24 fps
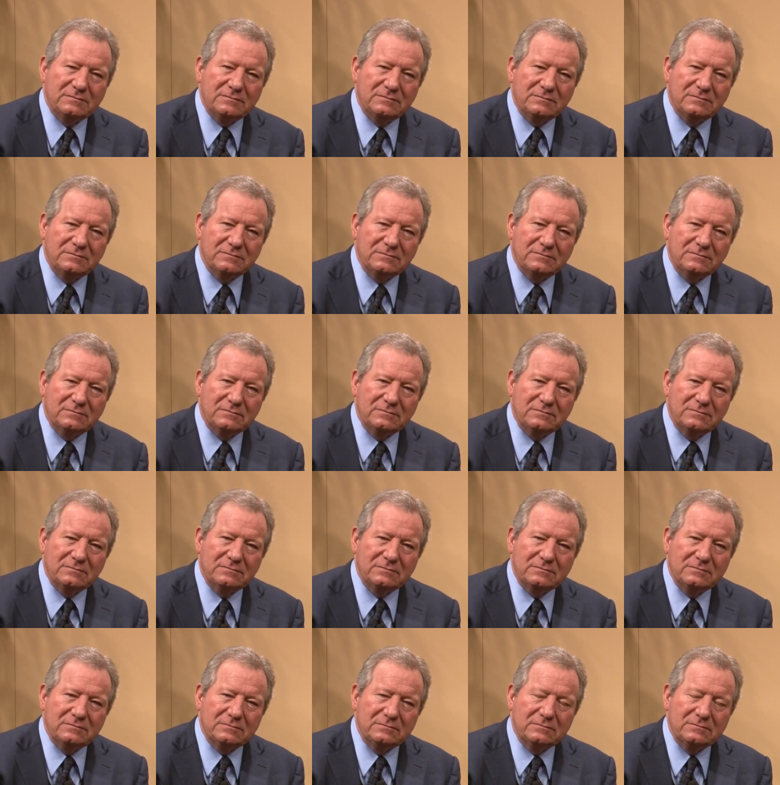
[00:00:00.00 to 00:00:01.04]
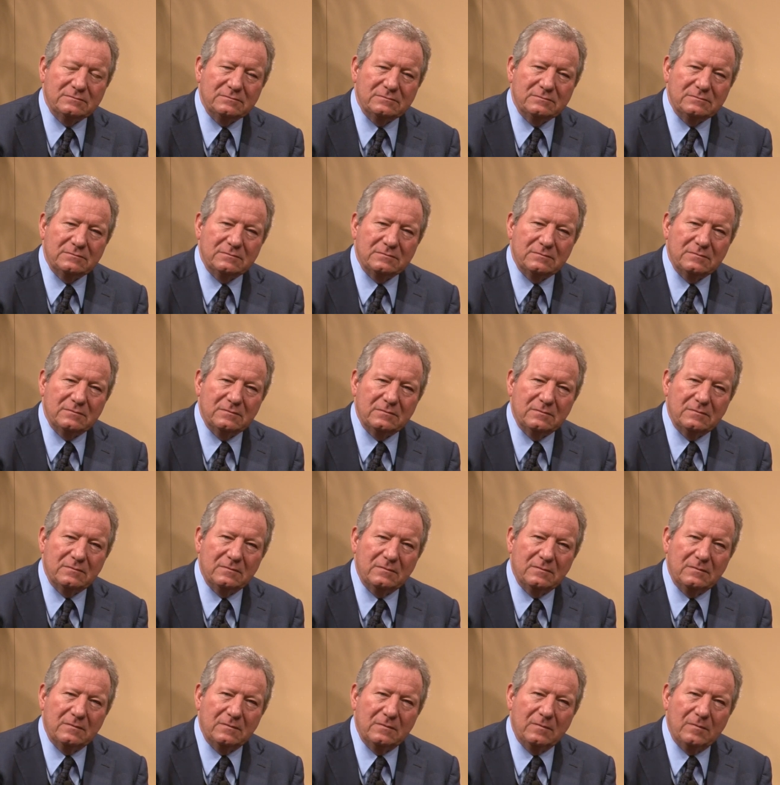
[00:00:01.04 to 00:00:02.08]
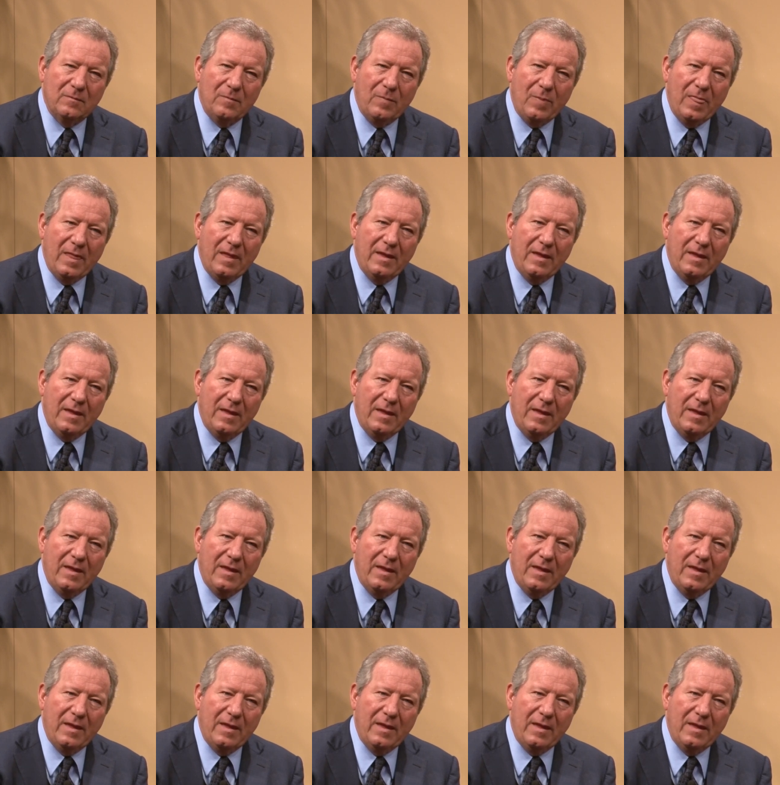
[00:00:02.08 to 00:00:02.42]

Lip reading: Nobody speaks.